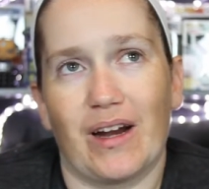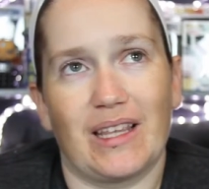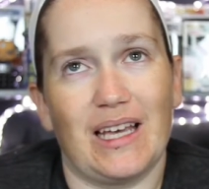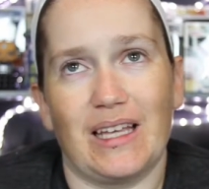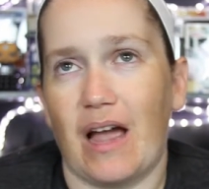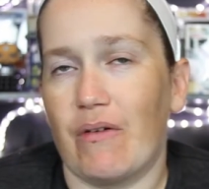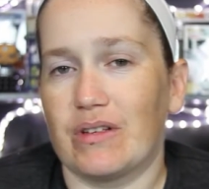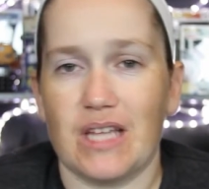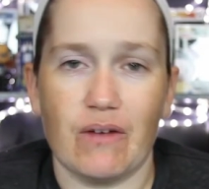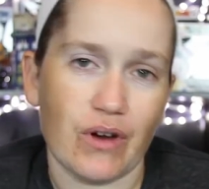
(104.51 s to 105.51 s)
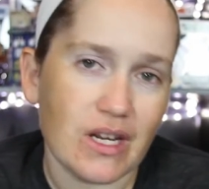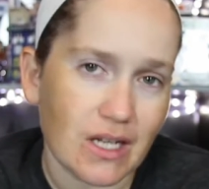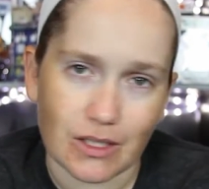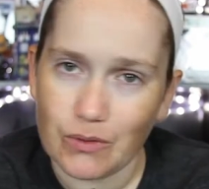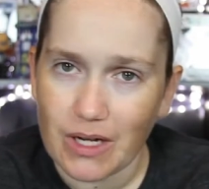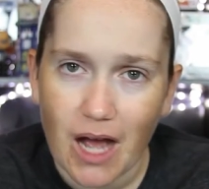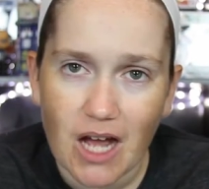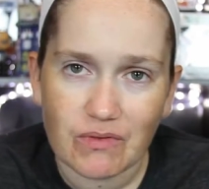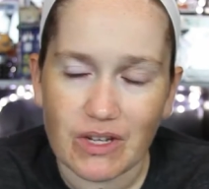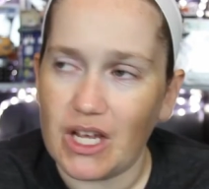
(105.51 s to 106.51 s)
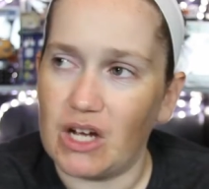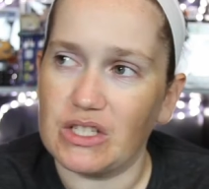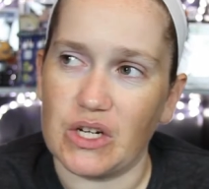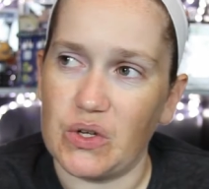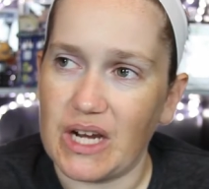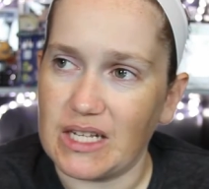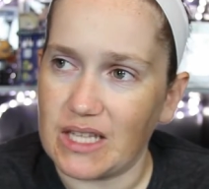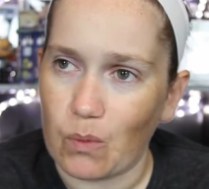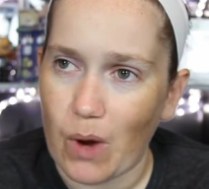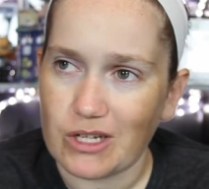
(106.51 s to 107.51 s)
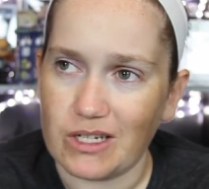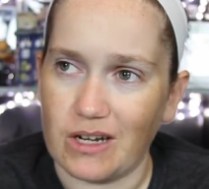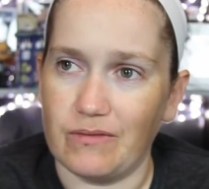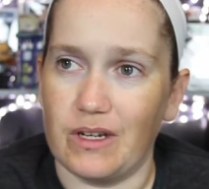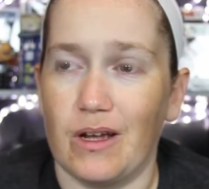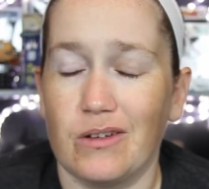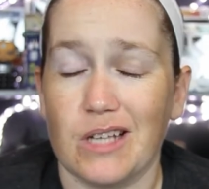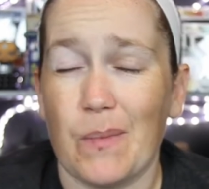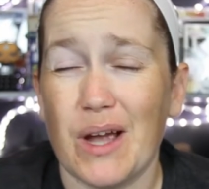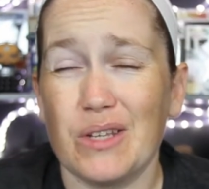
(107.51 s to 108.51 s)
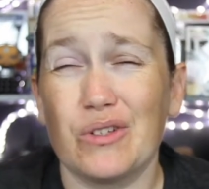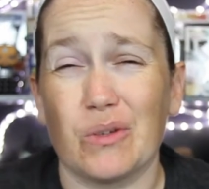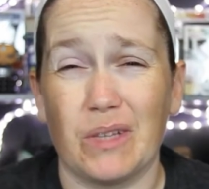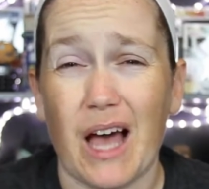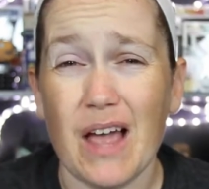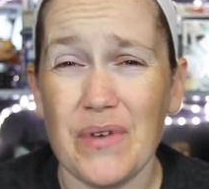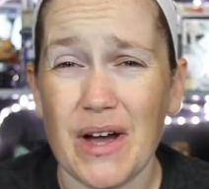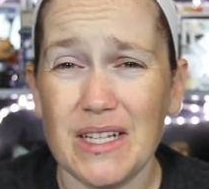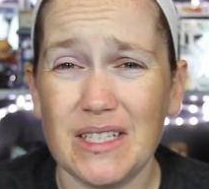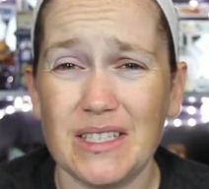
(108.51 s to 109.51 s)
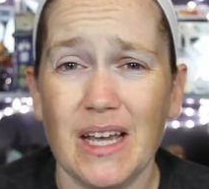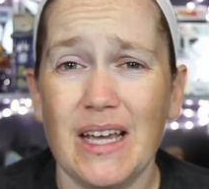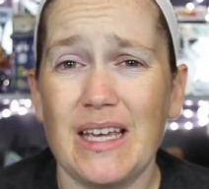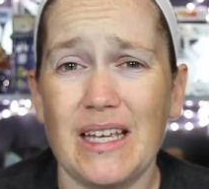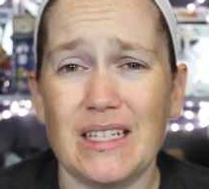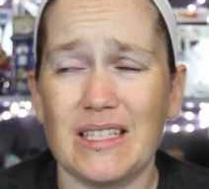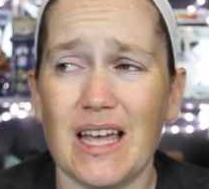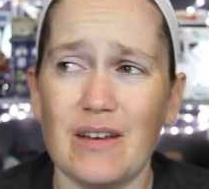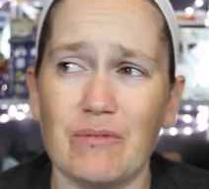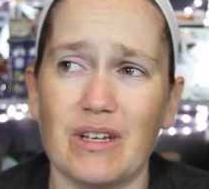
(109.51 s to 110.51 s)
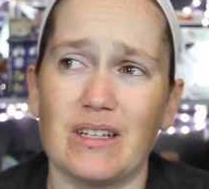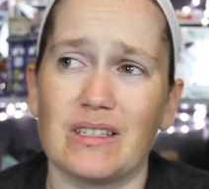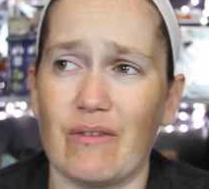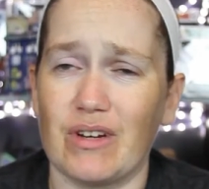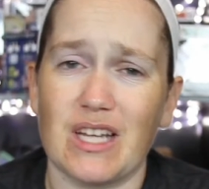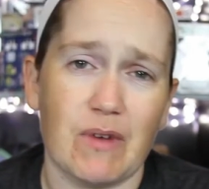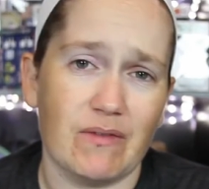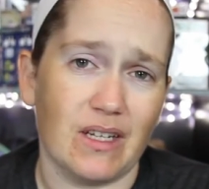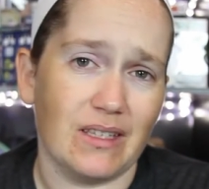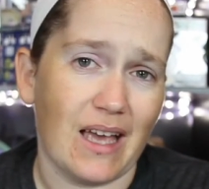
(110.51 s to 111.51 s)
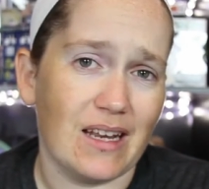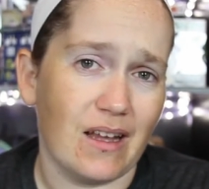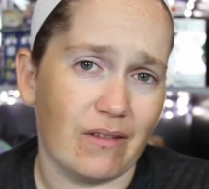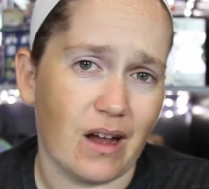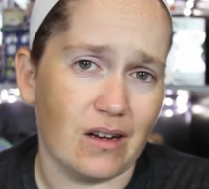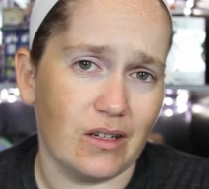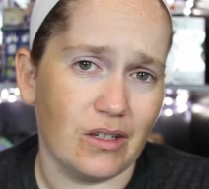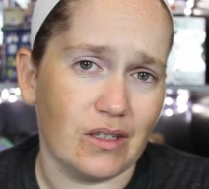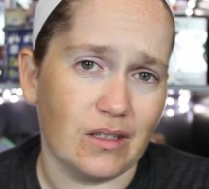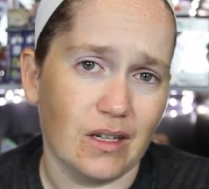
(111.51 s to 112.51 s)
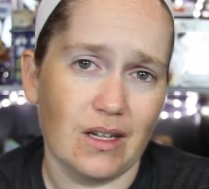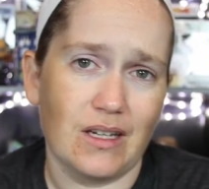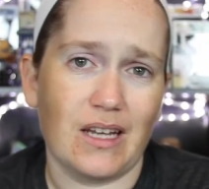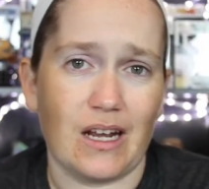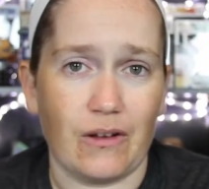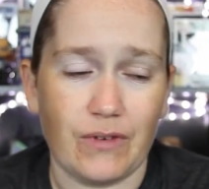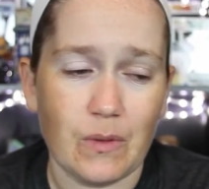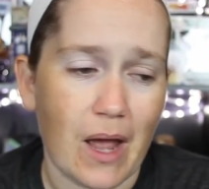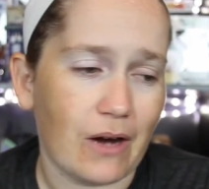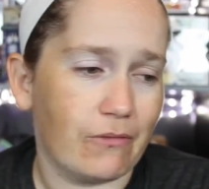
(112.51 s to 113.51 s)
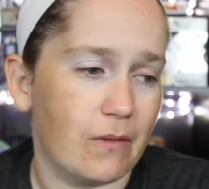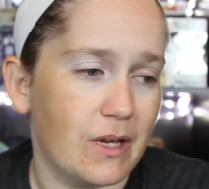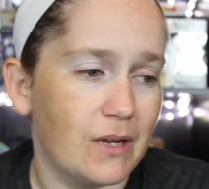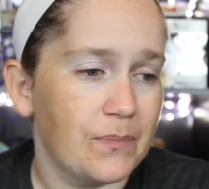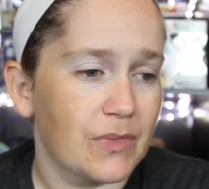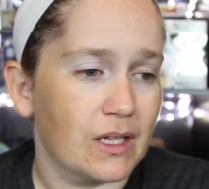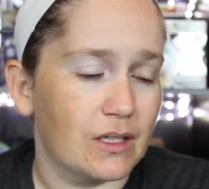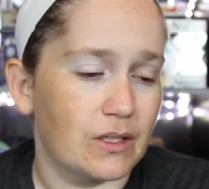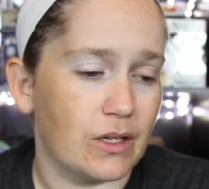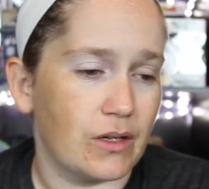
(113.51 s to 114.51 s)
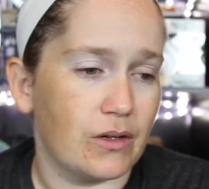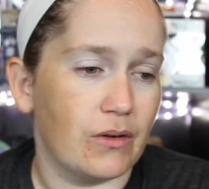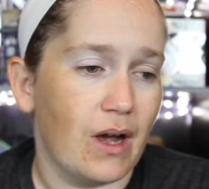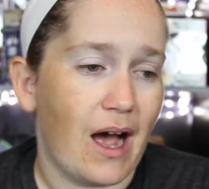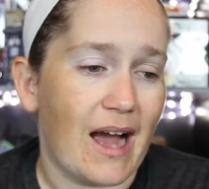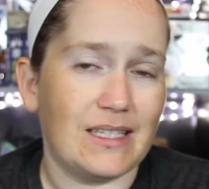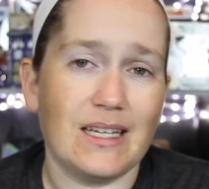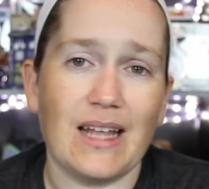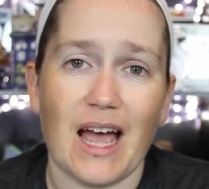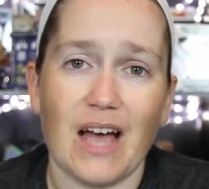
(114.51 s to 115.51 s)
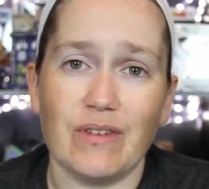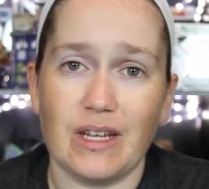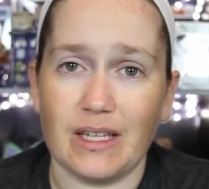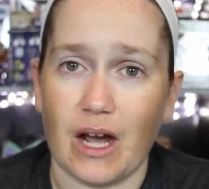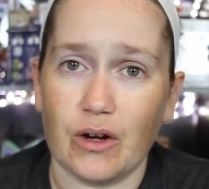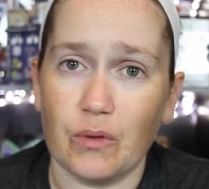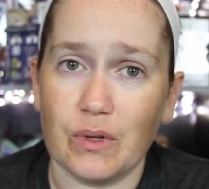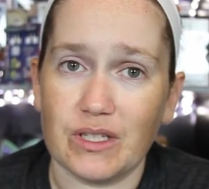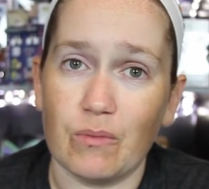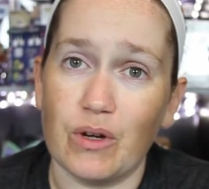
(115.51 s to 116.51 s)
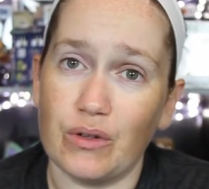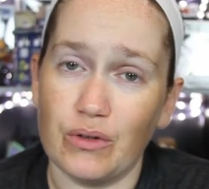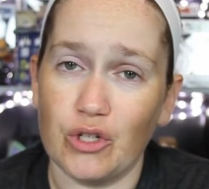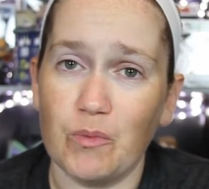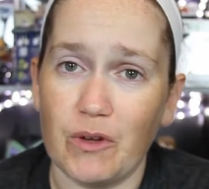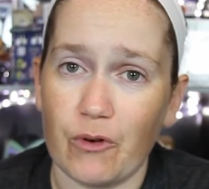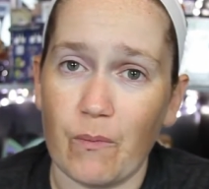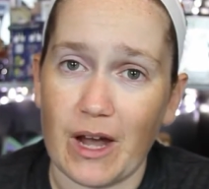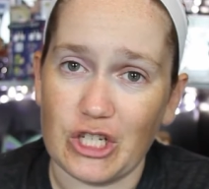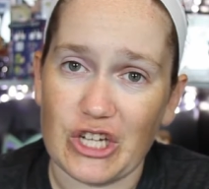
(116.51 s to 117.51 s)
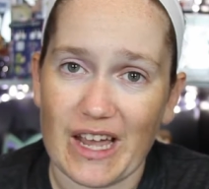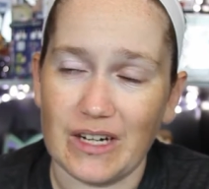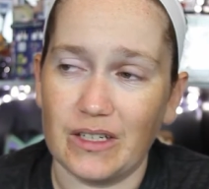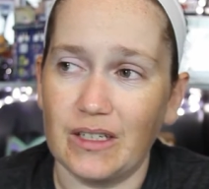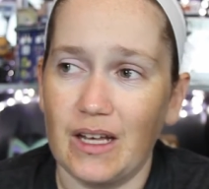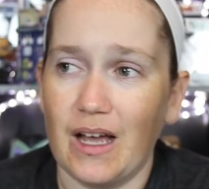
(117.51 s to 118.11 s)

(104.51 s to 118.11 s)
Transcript: I was never into doing hunt videos. I know you guys like watching hunt videos. I might do some live hunts instead, because every time I've done that, I've gotten a good kind of feedback from it. So I did have an encounter with someone who knew me from my channel.